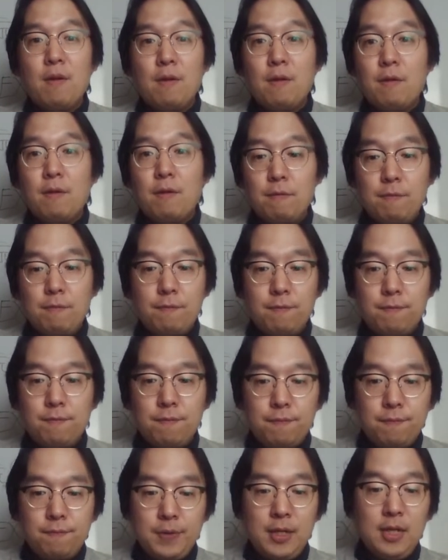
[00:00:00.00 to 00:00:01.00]

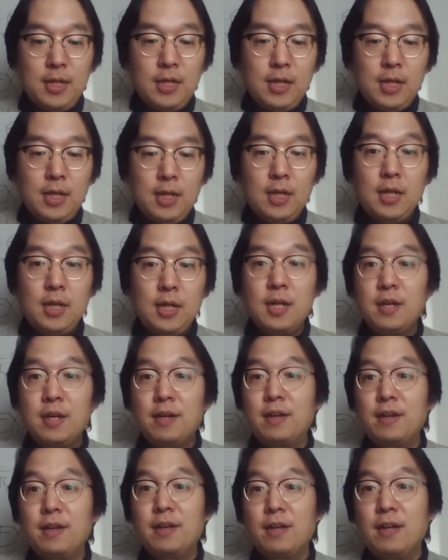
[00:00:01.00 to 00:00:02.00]
phi.
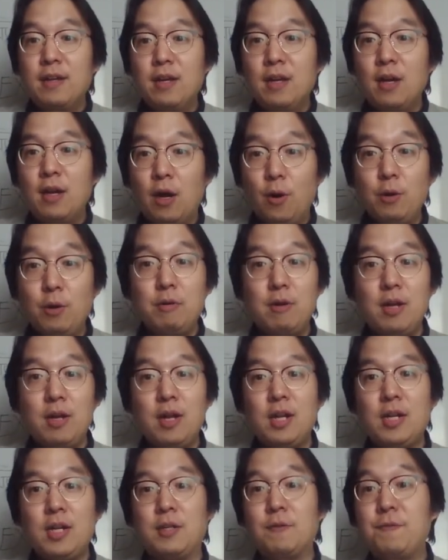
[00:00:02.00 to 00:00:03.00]
All
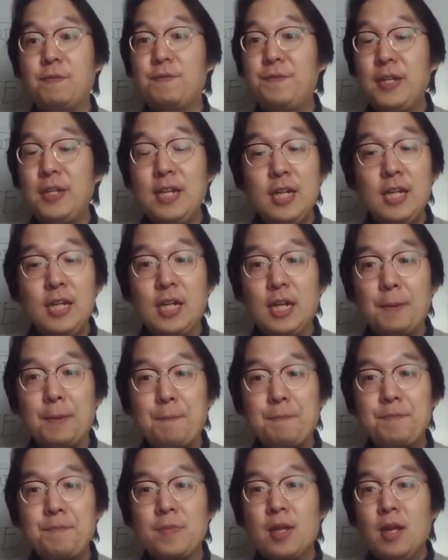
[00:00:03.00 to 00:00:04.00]
right, the phi.
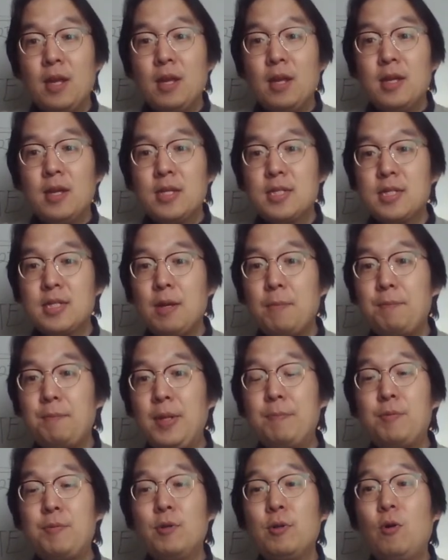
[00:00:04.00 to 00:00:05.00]
Some
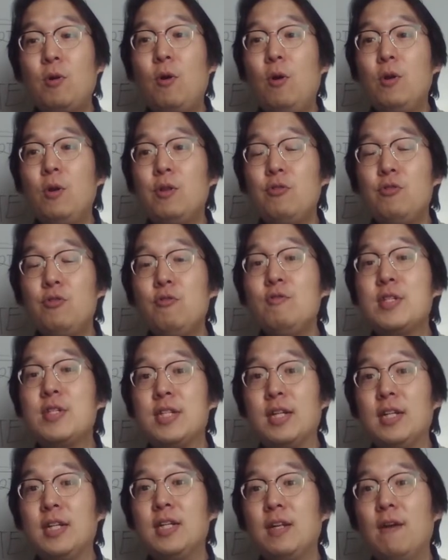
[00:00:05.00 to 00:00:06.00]
people use
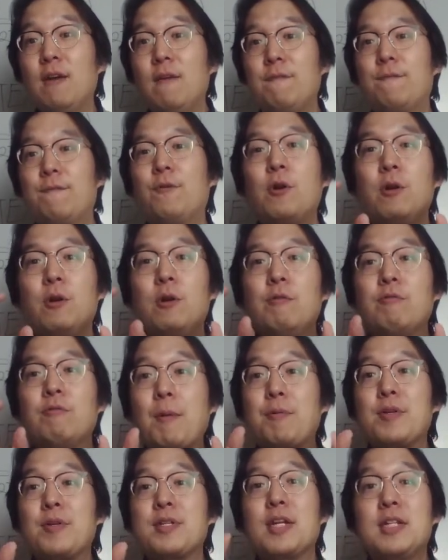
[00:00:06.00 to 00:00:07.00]
it for
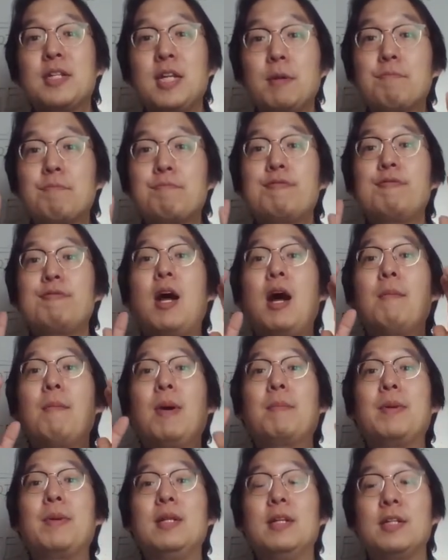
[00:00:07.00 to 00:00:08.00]
representing
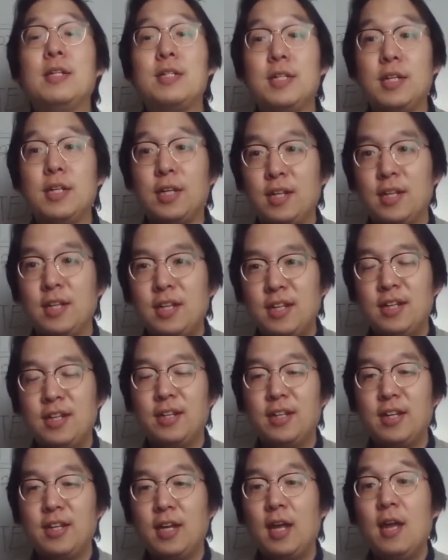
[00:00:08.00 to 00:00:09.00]
probability.
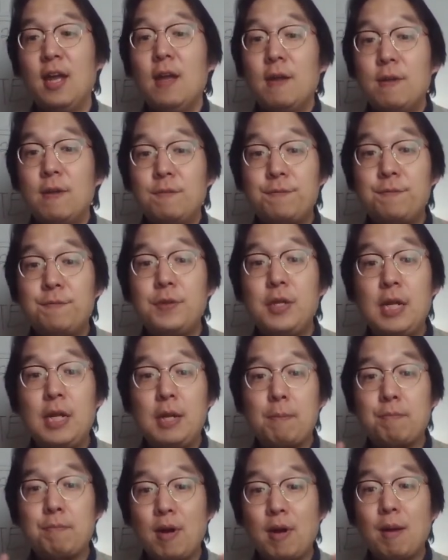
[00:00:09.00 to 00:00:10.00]
Okay, phi,
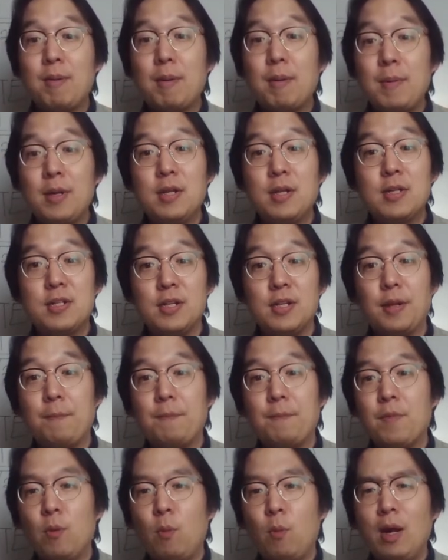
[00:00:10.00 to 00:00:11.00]
probability.
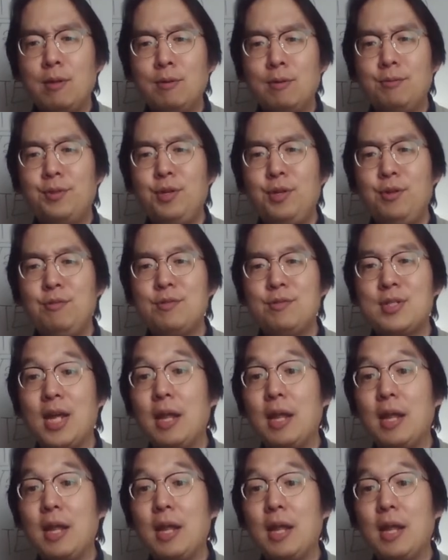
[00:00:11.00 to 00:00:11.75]
Why don't they use that?